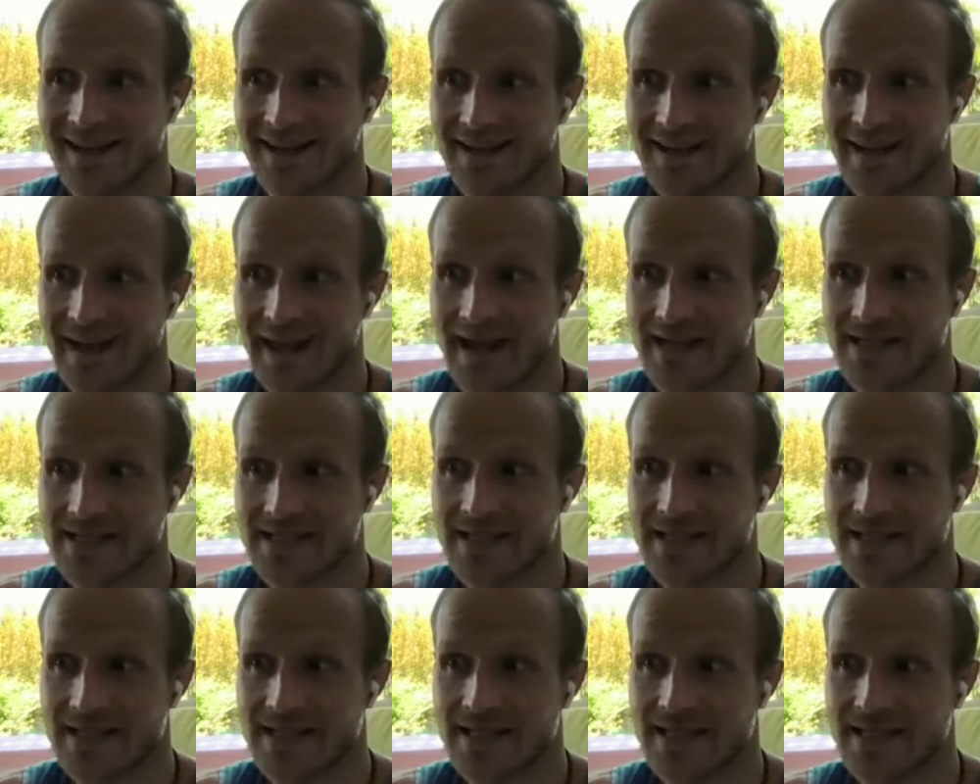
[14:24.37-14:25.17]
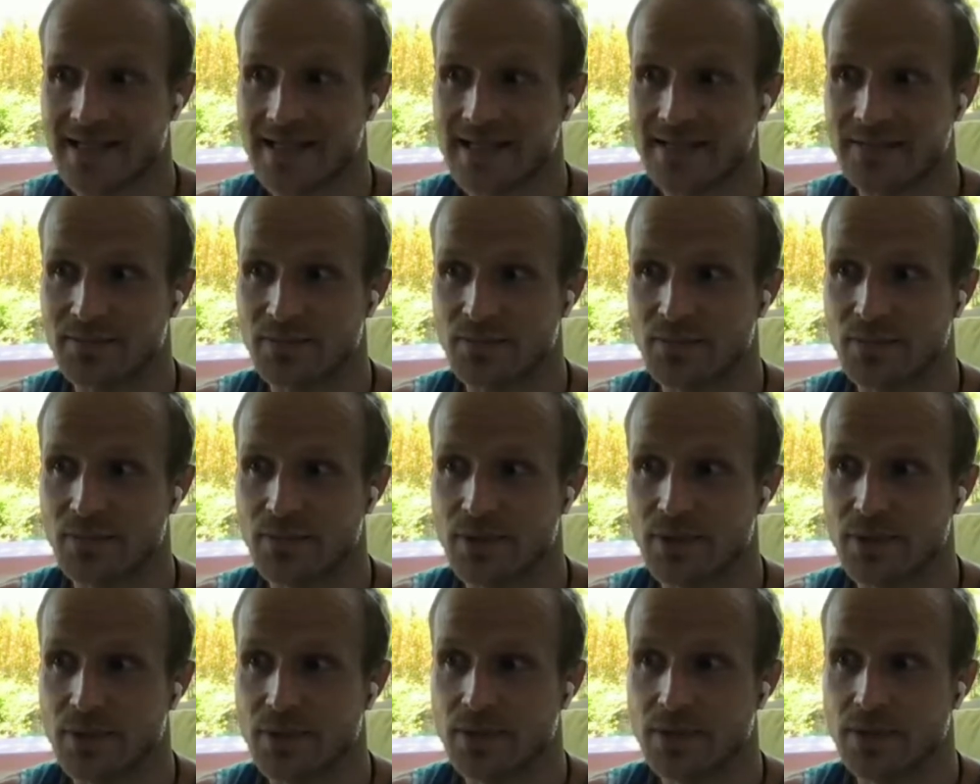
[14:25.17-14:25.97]
Yes, I see some
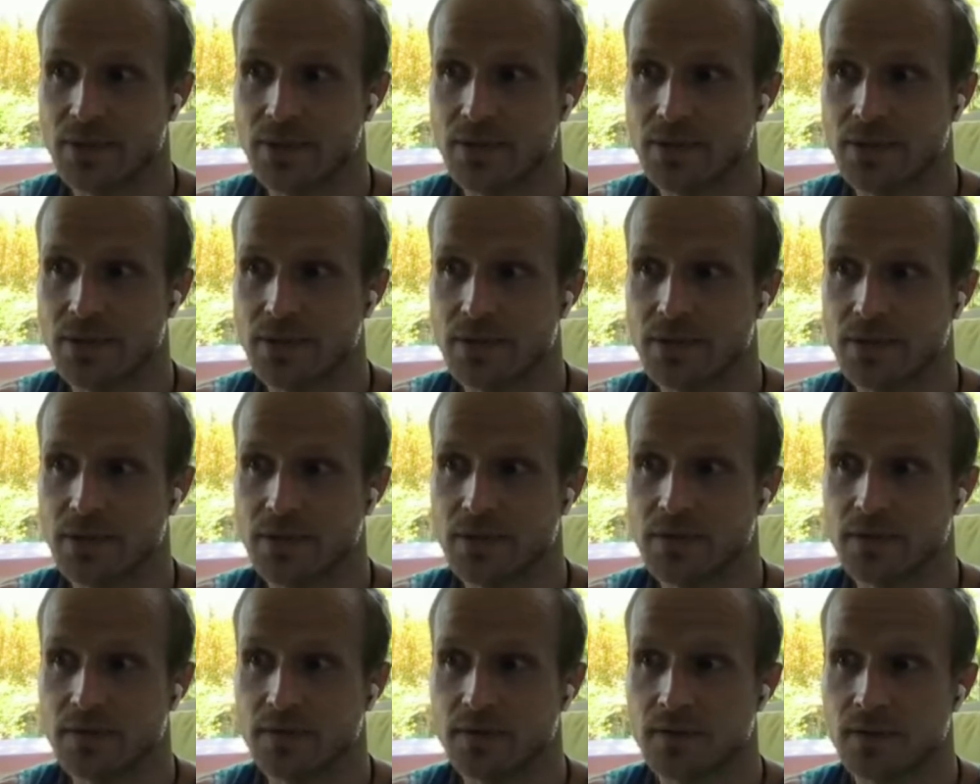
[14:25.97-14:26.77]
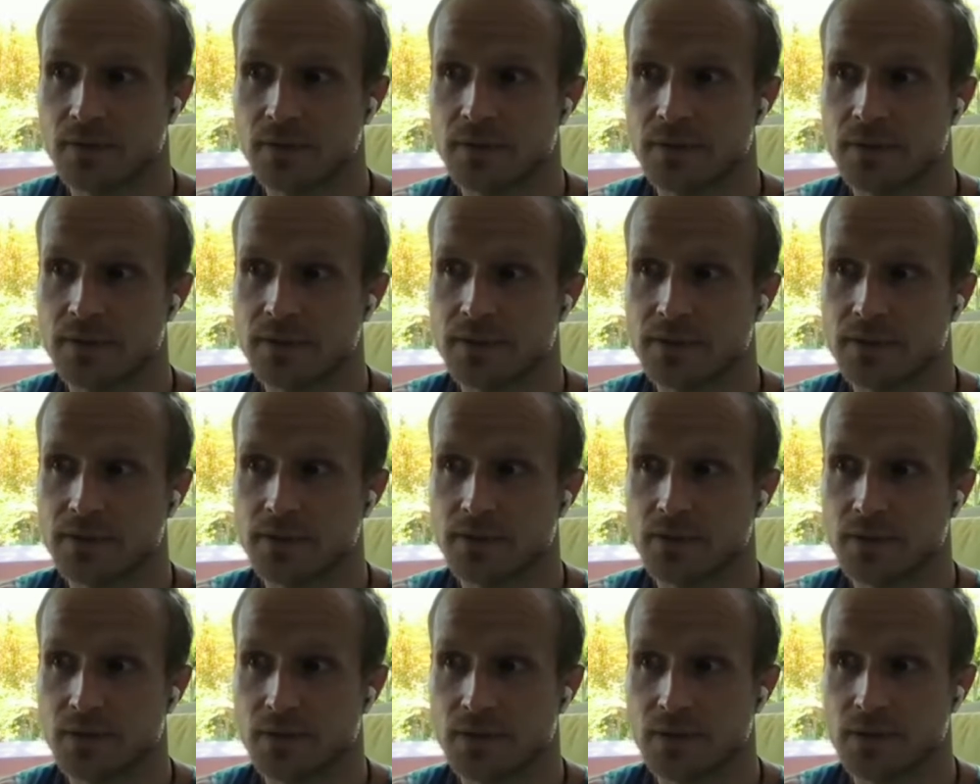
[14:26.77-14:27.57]
beautiful,
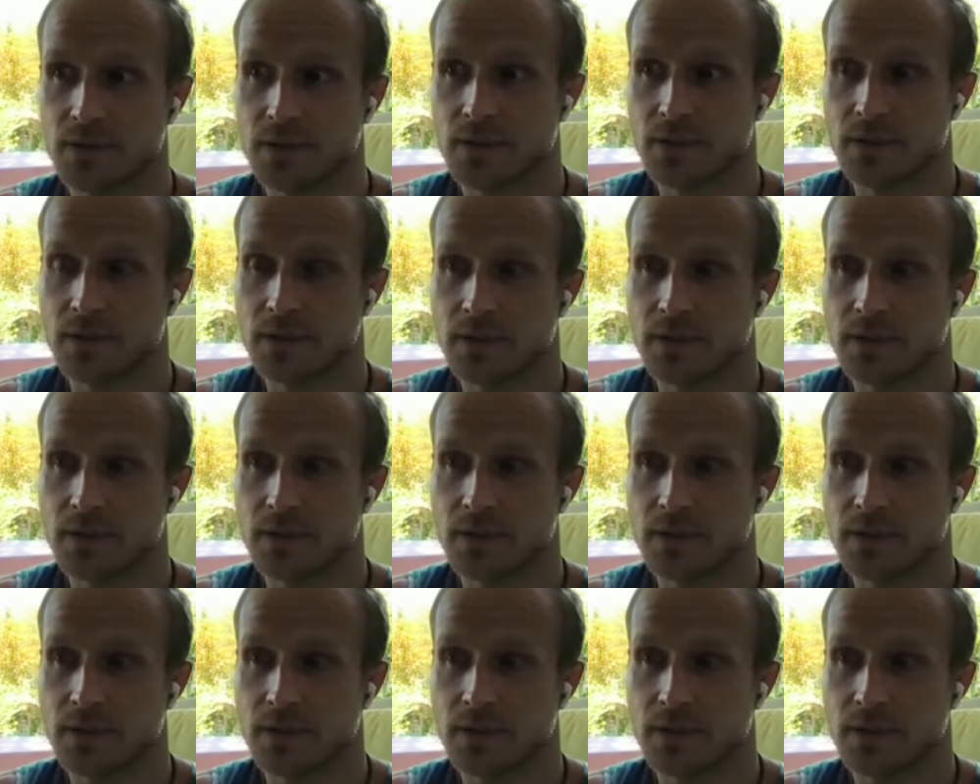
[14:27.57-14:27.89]
beautiful